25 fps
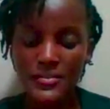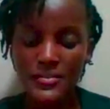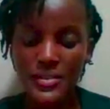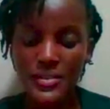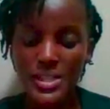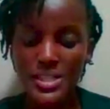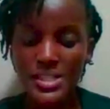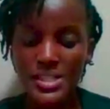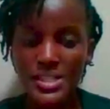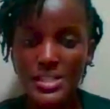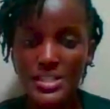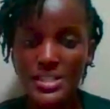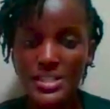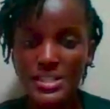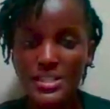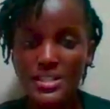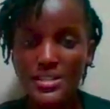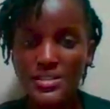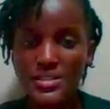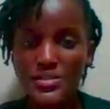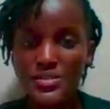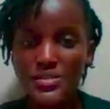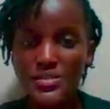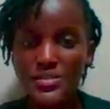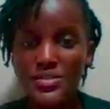visit to
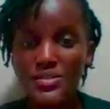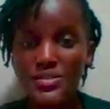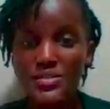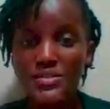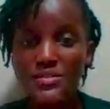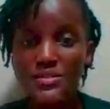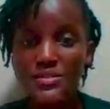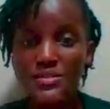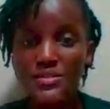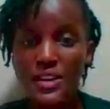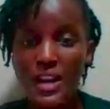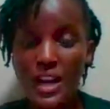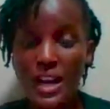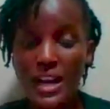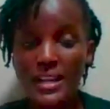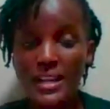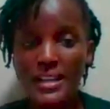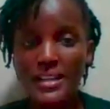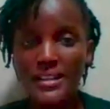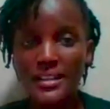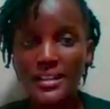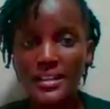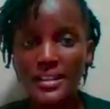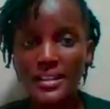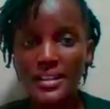Turkana
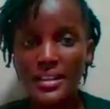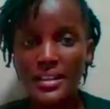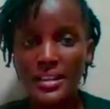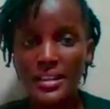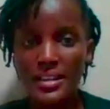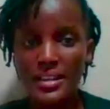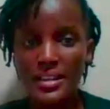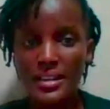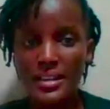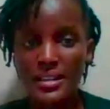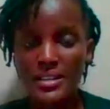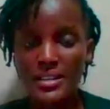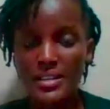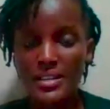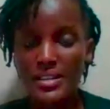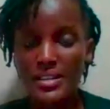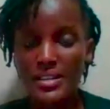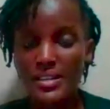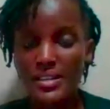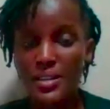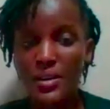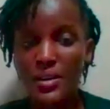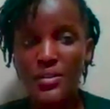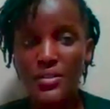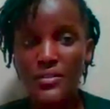in the Horn of
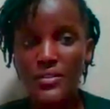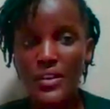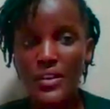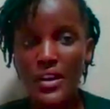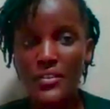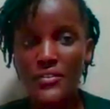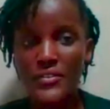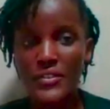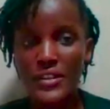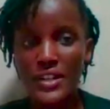Africa,